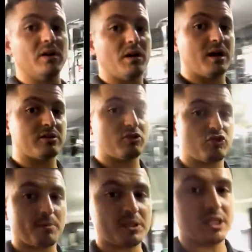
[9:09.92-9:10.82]
got like the
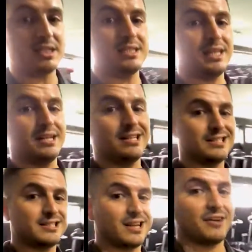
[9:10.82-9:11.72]
drop sheets in
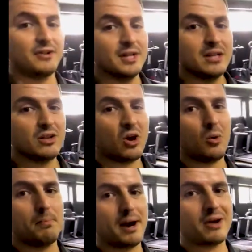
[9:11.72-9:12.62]
and stuff. The
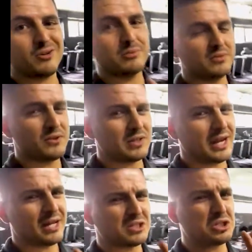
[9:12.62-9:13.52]
whole back room's filled
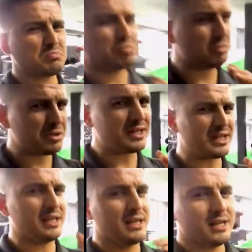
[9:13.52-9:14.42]
out, so it's
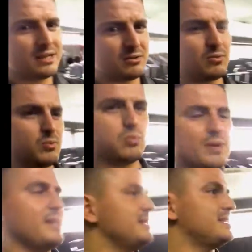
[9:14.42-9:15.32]
pretty
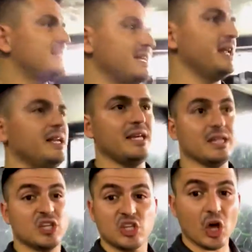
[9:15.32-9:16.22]
ready,
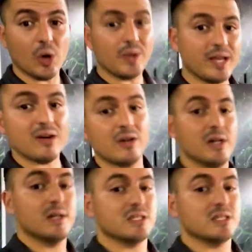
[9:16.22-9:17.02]
steady, go now.